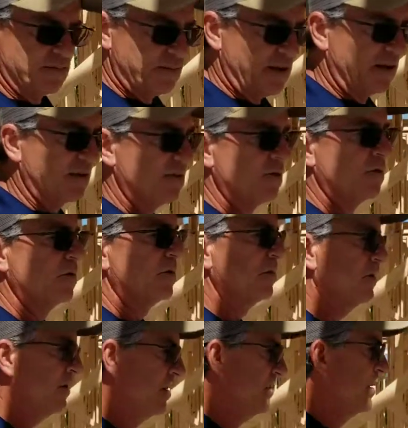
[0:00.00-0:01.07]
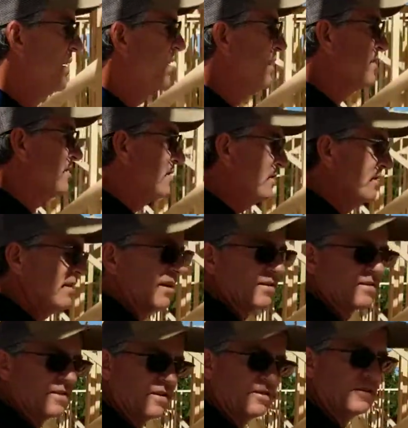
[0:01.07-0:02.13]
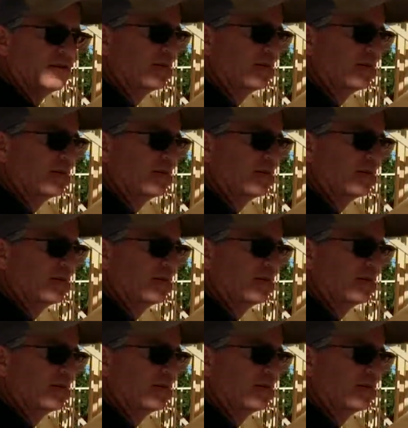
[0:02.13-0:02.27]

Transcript: metal door. It'll be an exterior